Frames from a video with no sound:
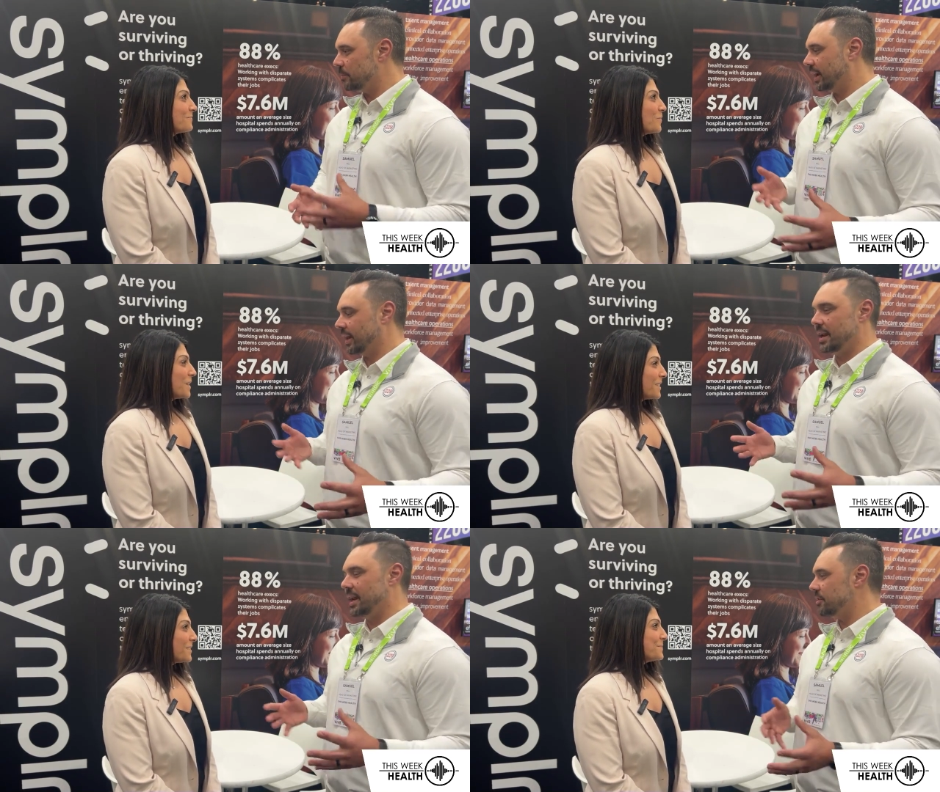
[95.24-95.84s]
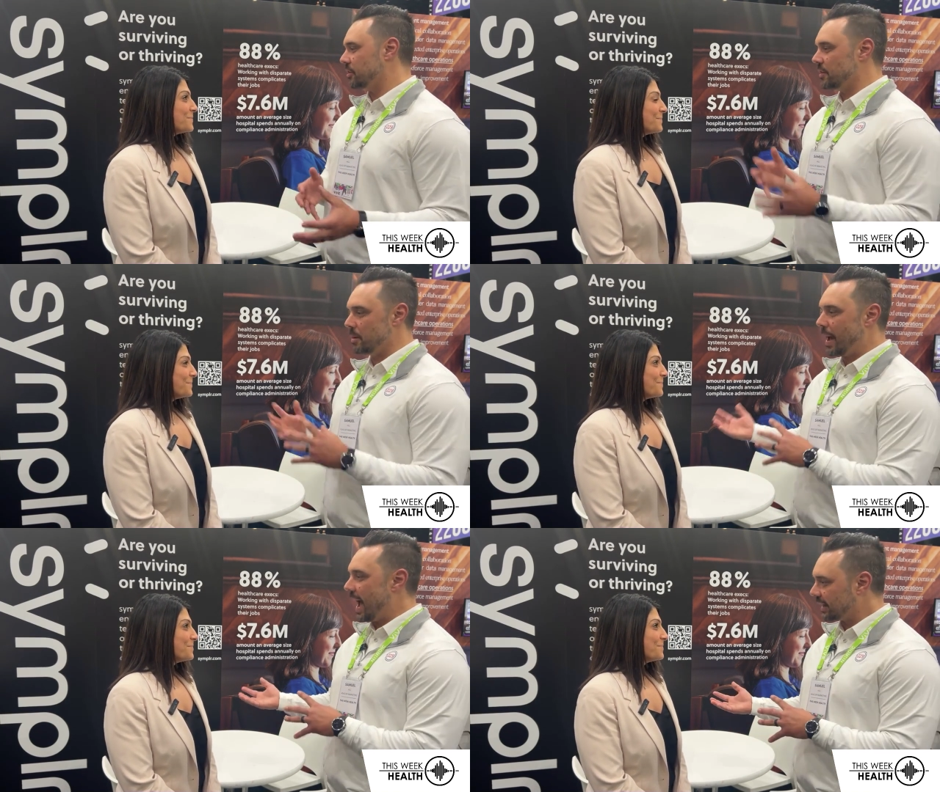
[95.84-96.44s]
Speaker 1: making it easier on the
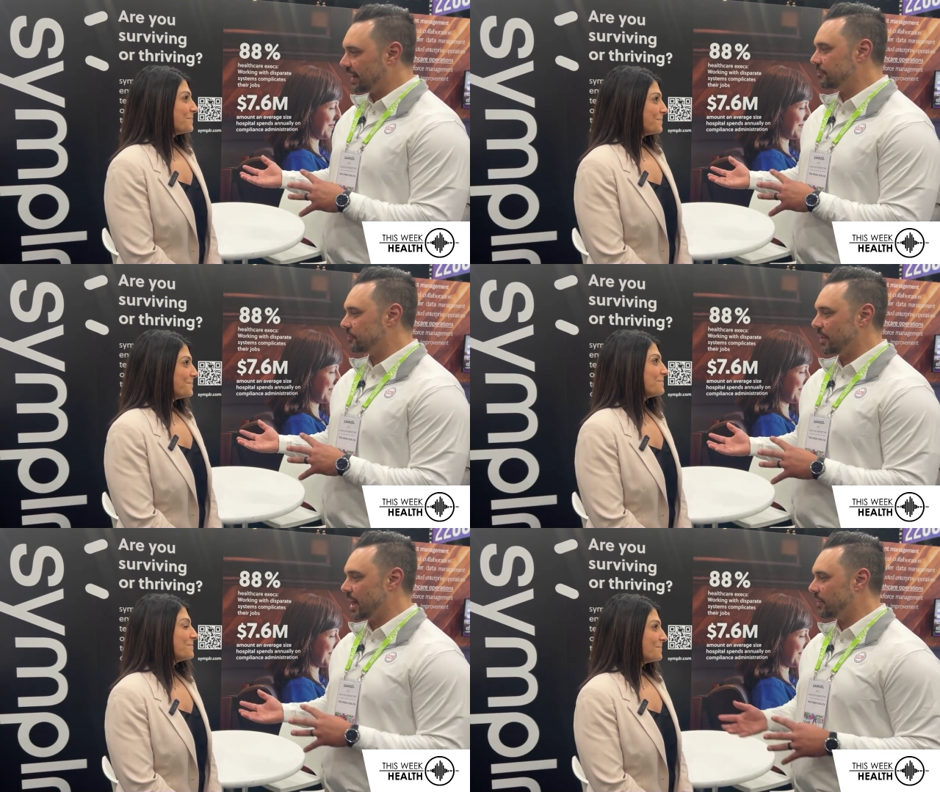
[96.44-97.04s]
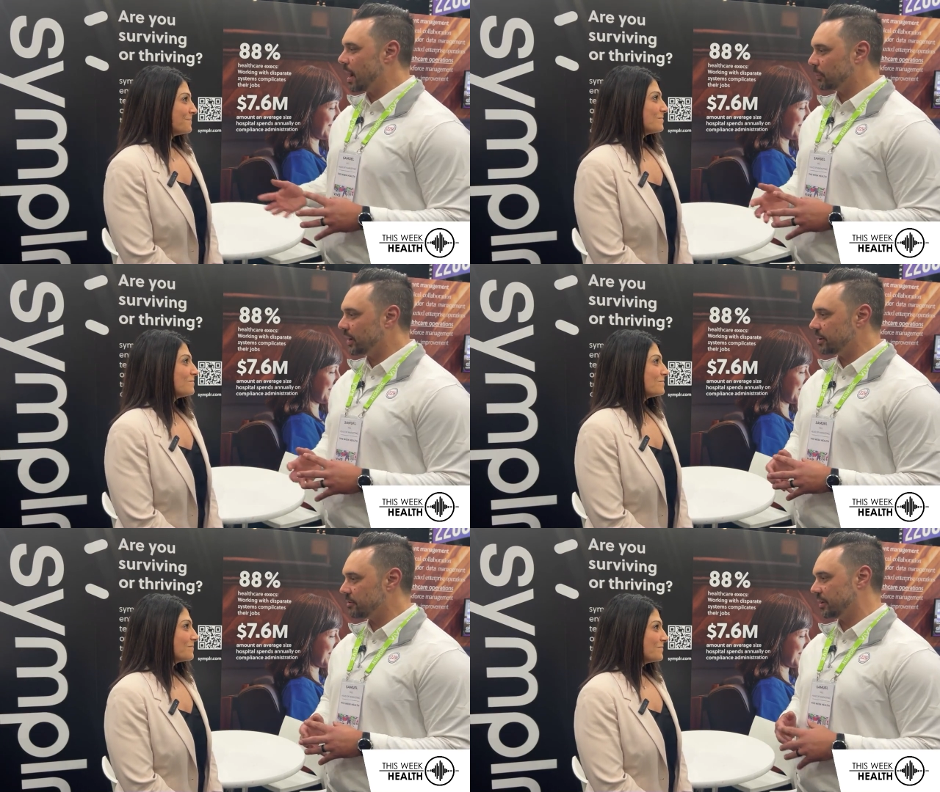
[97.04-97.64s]
back end for a lot of
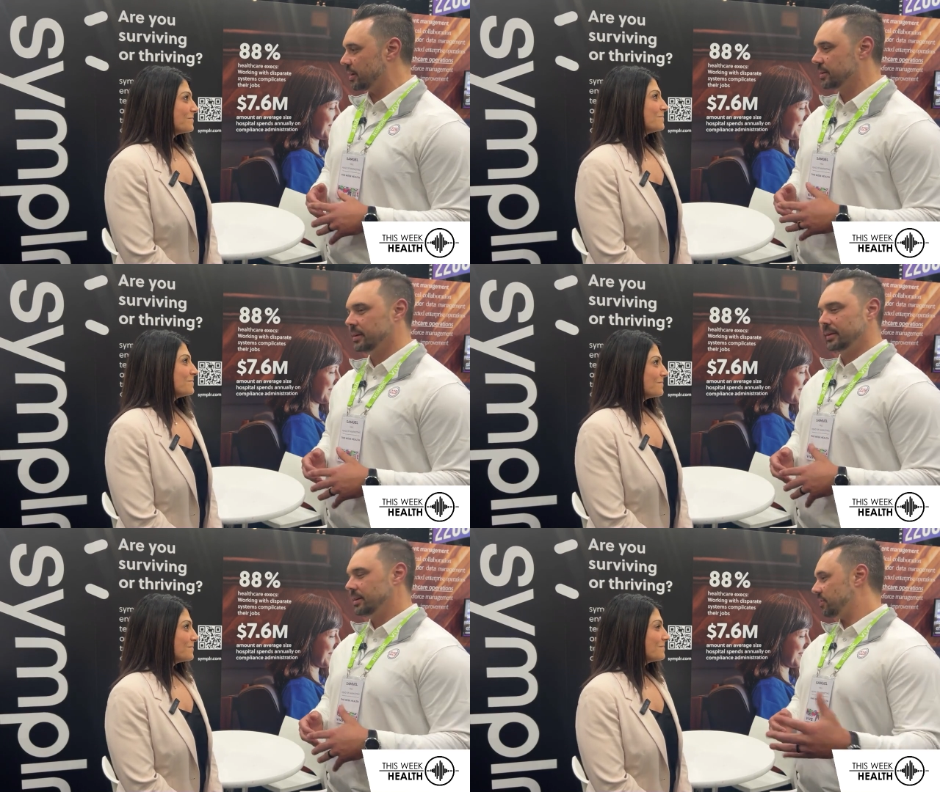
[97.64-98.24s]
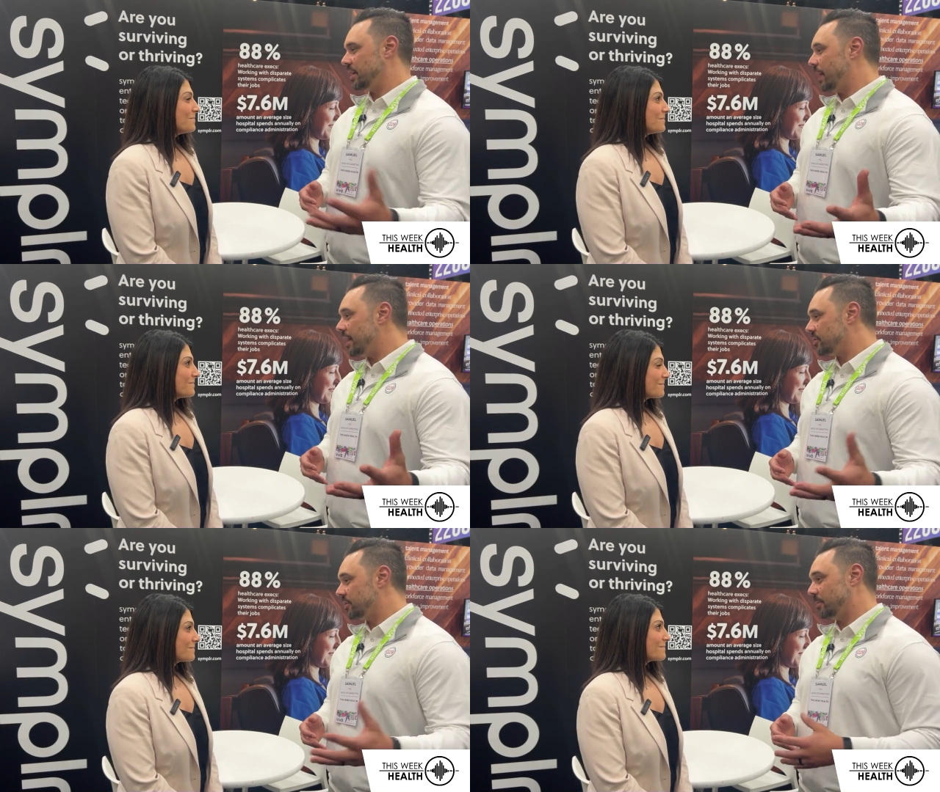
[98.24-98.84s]
operators to see
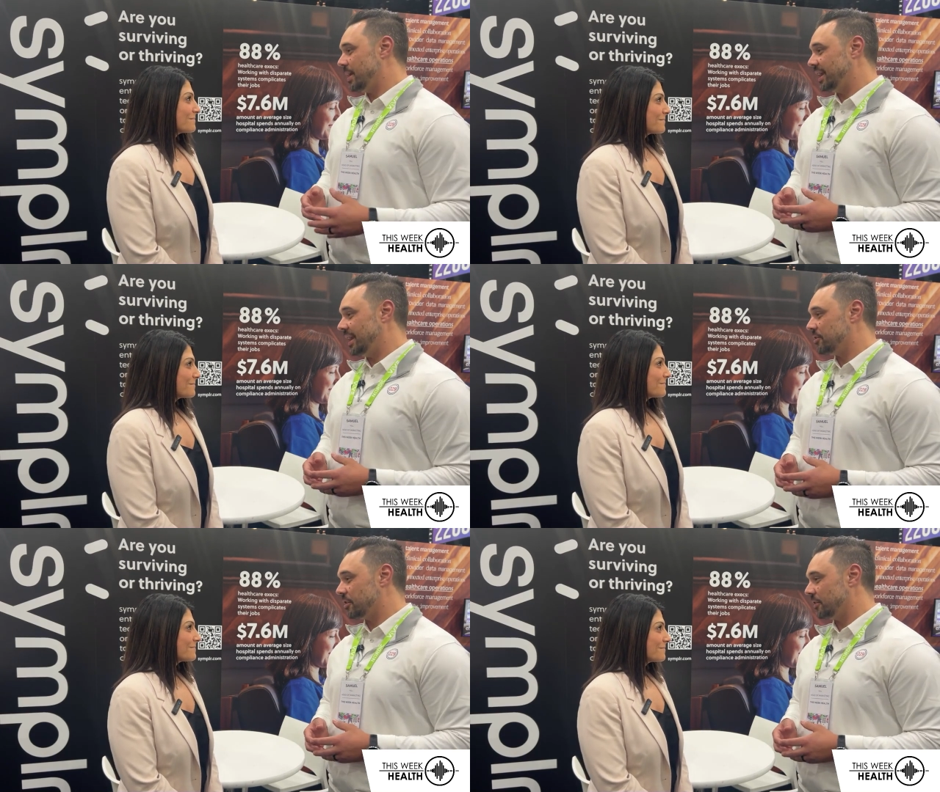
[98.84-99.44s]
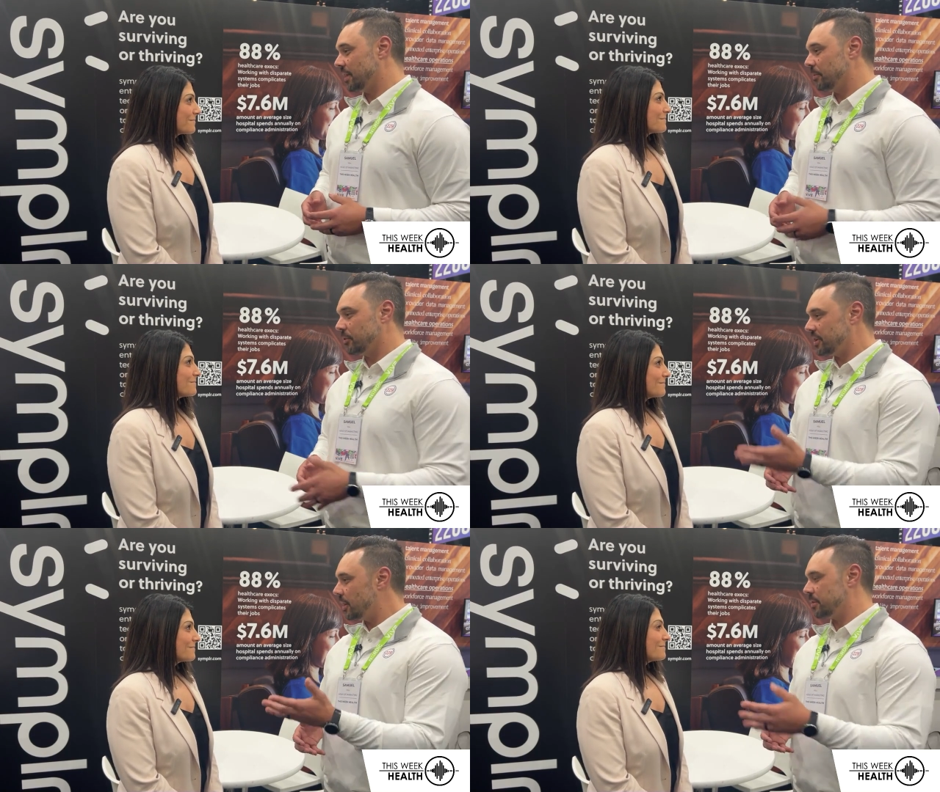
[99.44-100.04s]
patients and make it easier for them. So
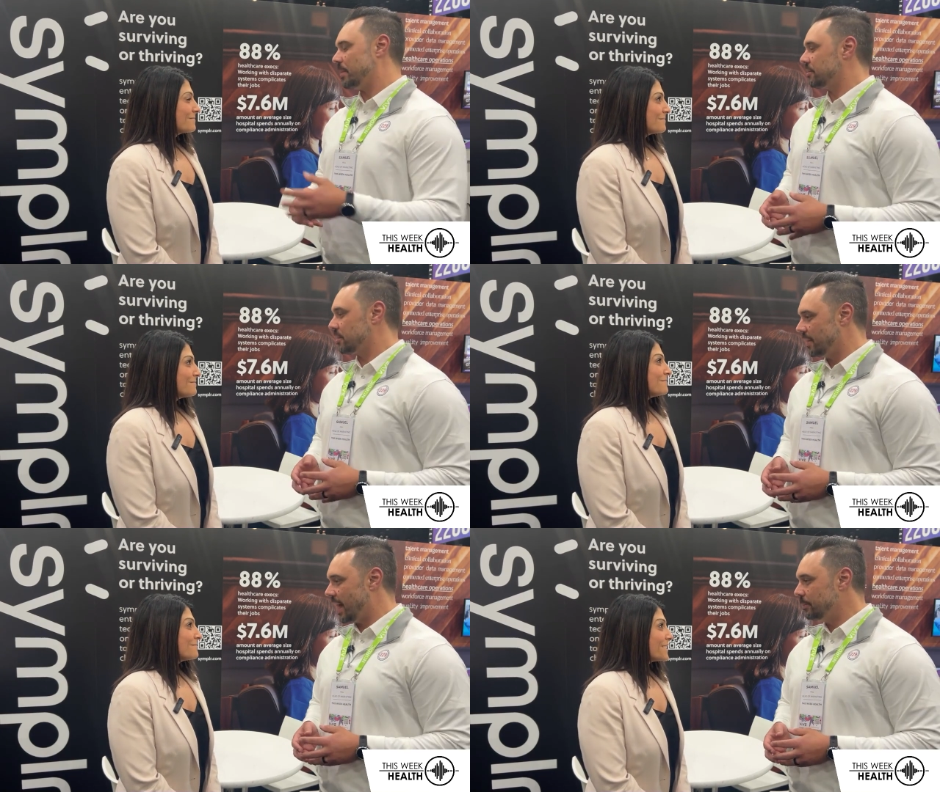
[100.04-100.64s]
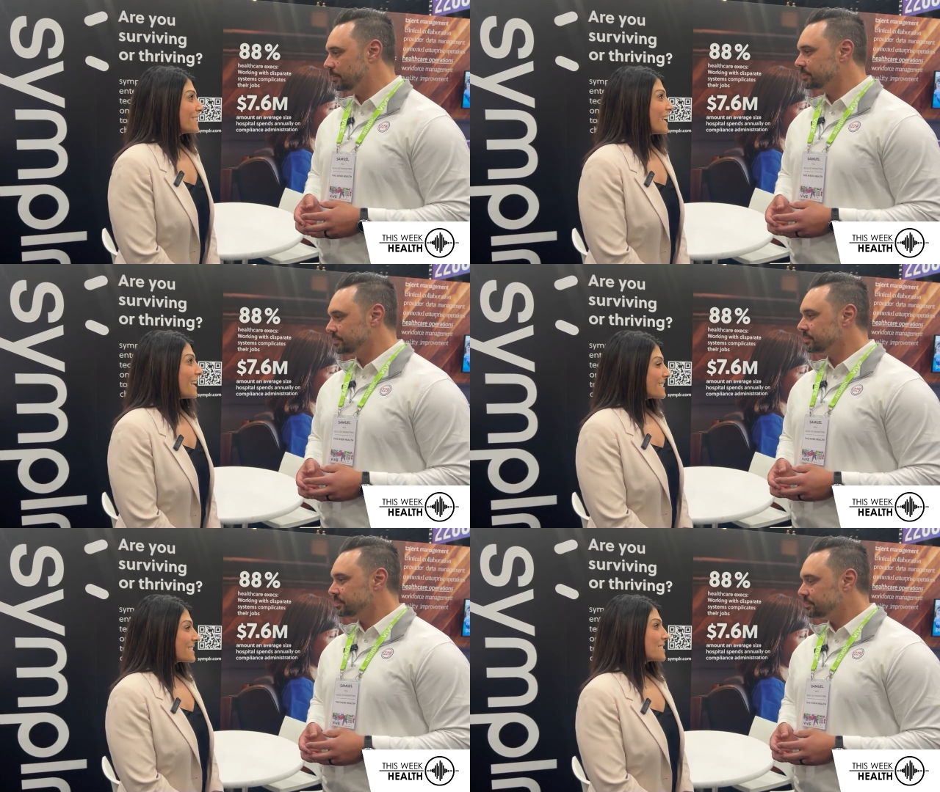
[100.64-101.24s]
tell us about some of that.
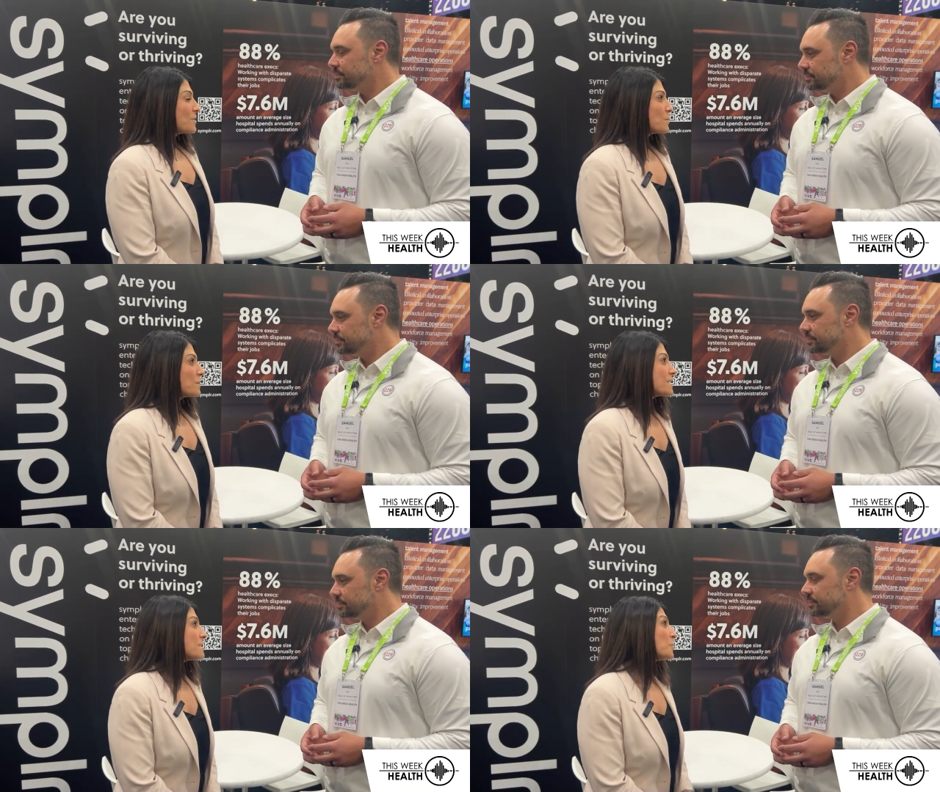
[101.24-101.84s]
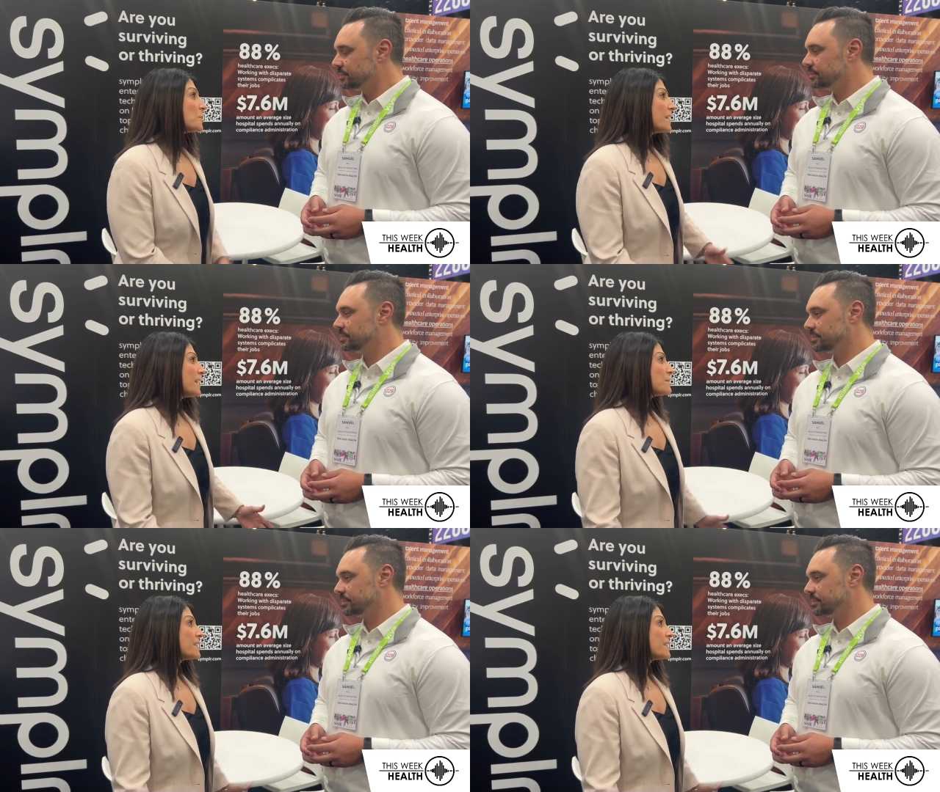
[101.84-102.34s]
Speaker 2: Yeah, so symplr came